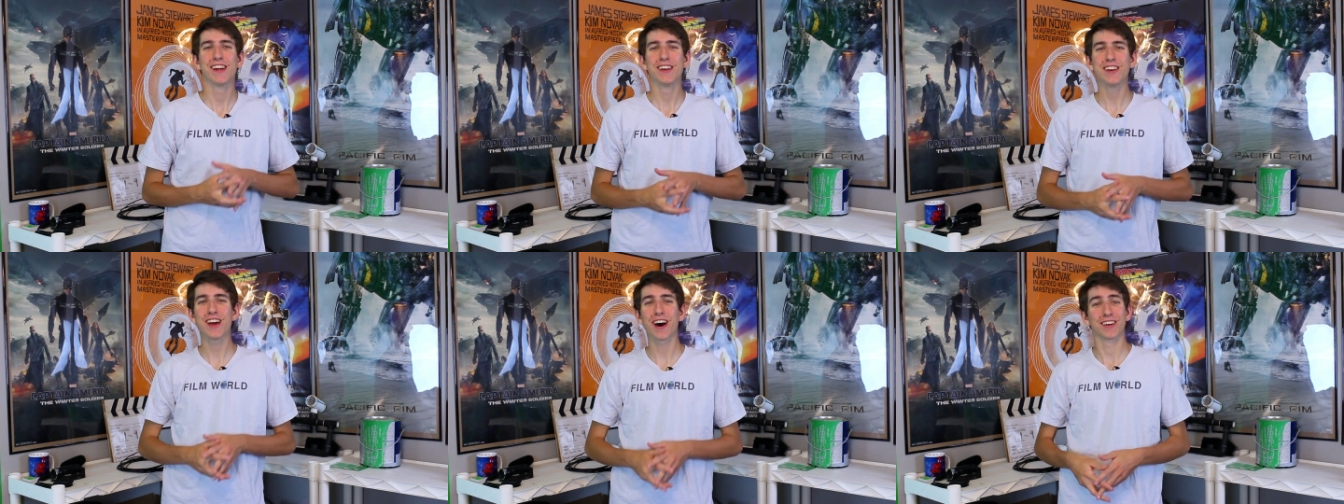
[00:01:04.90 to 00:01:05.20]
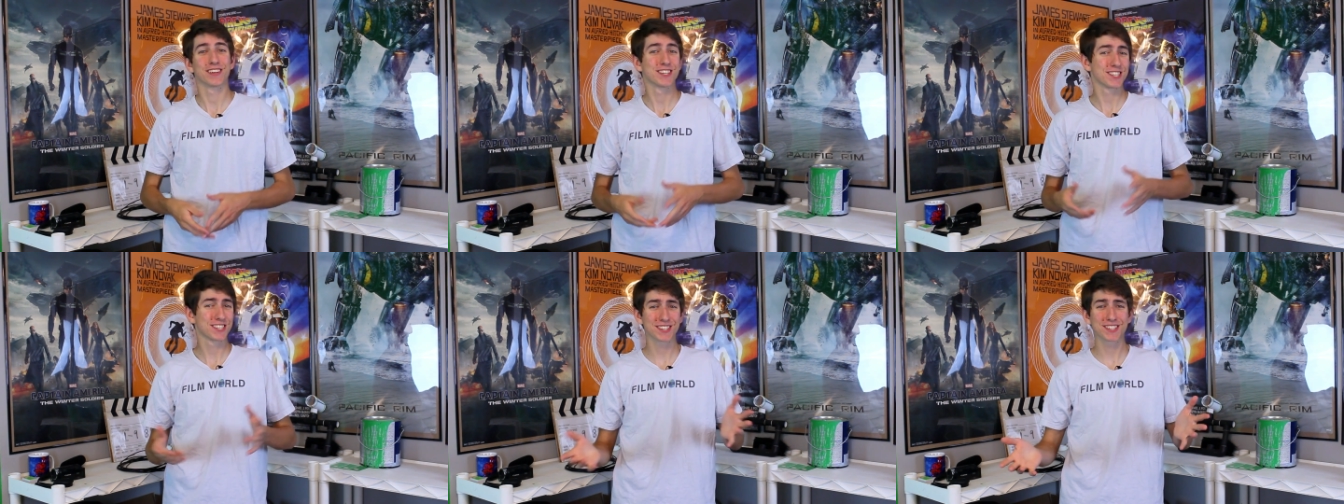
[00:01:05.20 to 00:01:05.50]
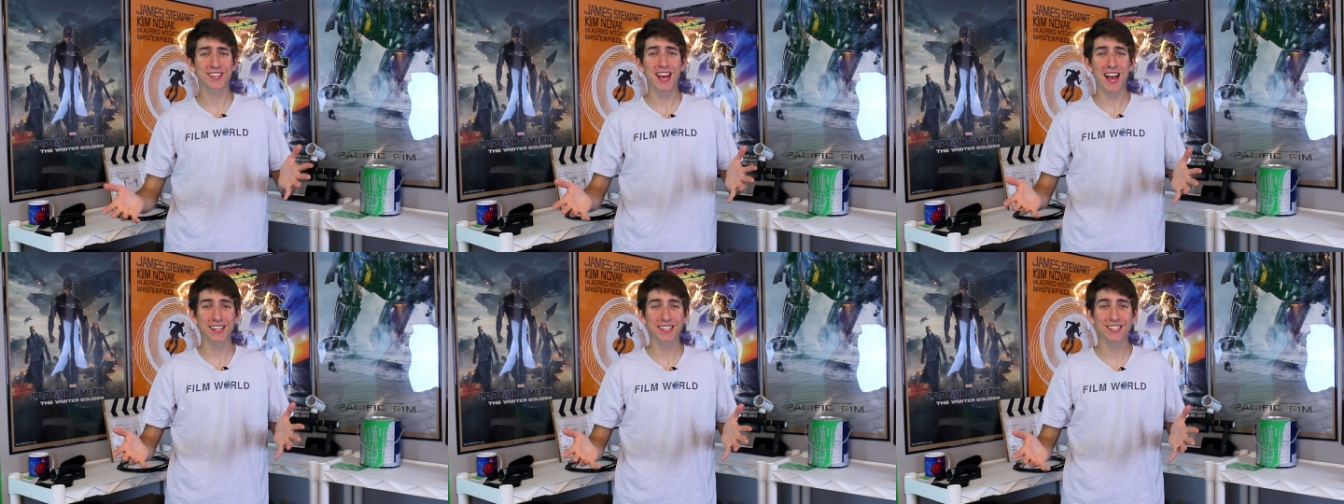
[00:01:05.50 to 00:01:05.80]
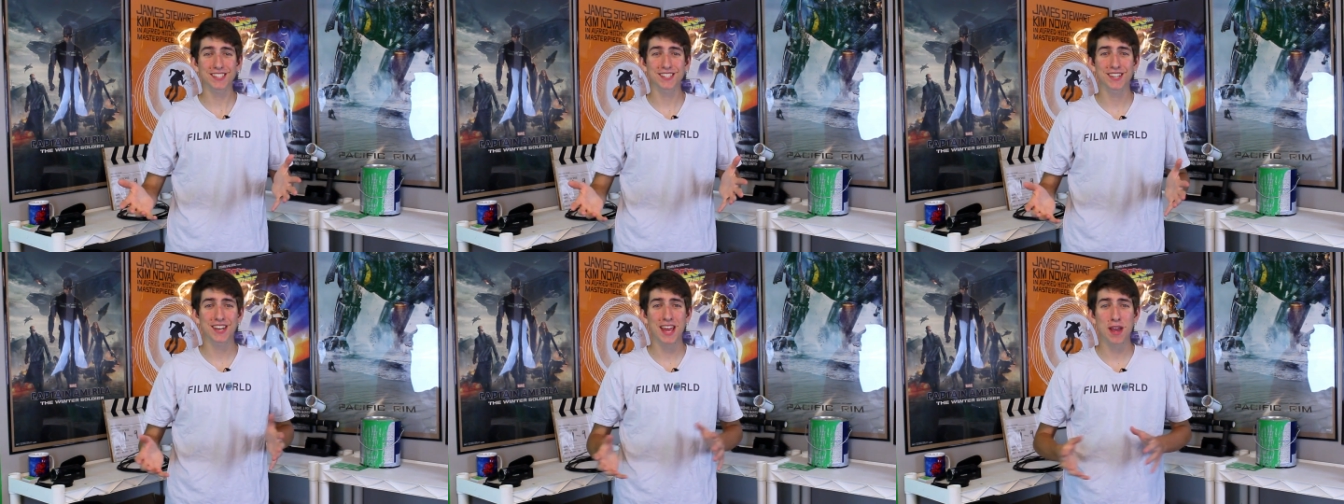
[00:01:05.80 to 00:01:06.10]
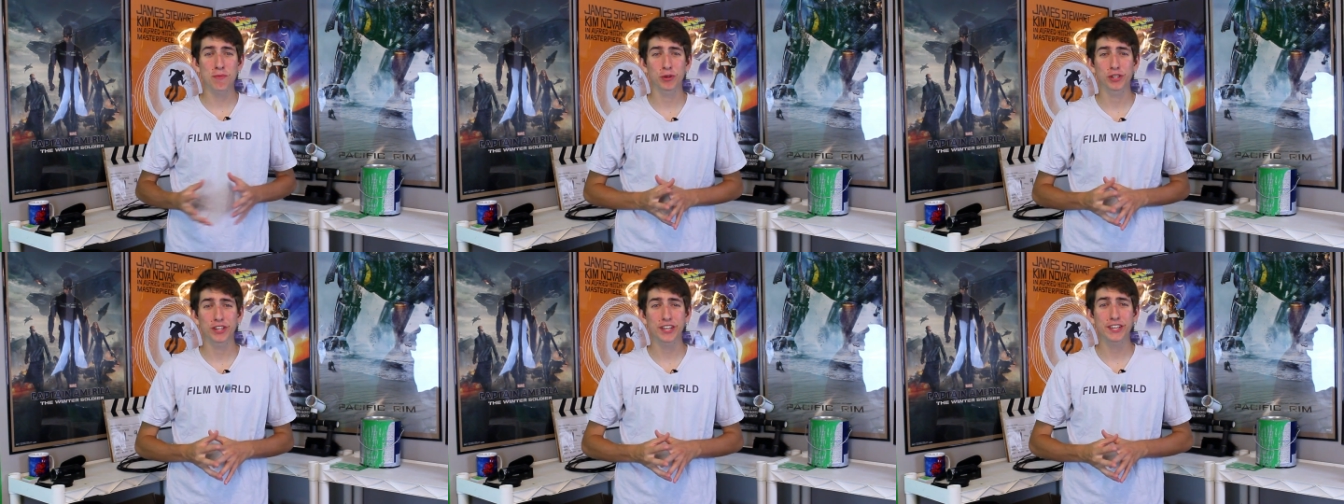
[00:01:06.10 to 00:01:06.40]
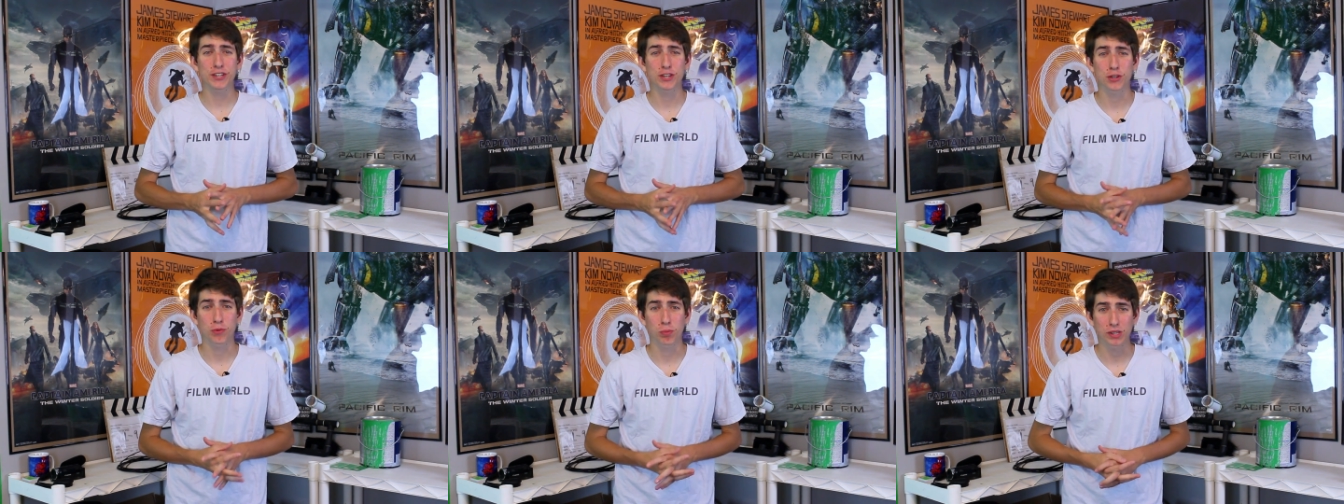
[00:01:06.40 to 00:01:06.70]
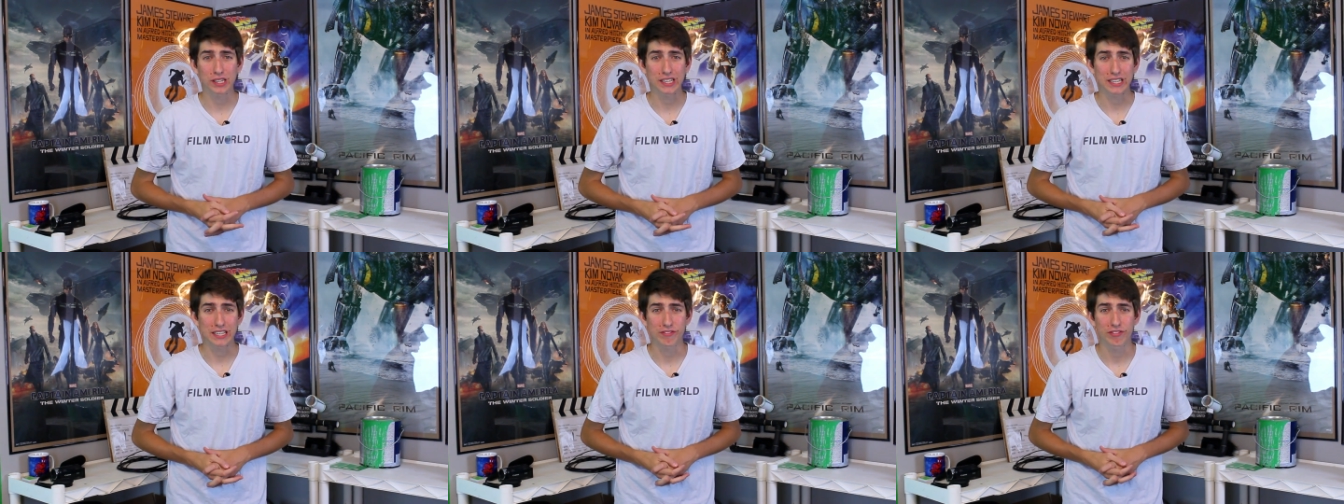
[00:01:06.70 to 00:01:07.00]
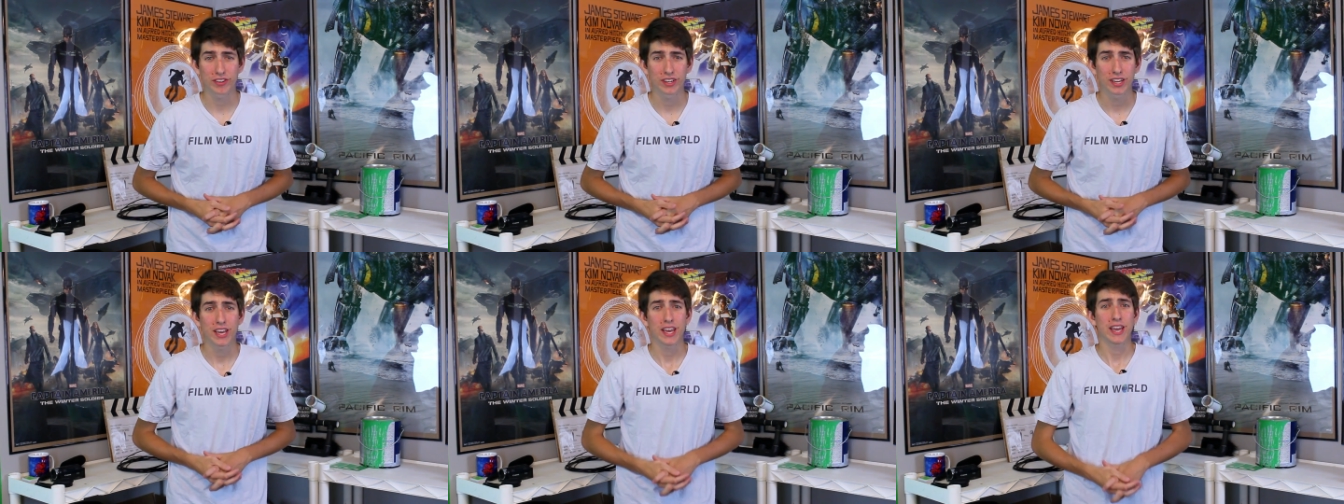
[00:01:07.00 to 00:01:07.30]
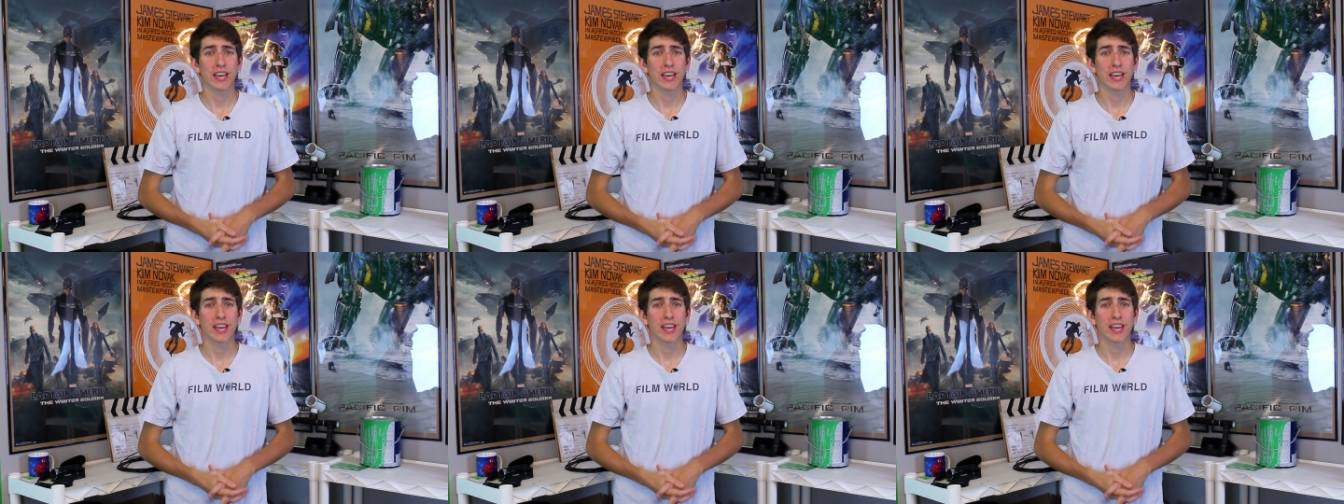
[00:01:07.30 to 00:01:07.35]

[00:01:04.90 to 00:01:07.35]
No, it's exactly as the name would lead you to believe.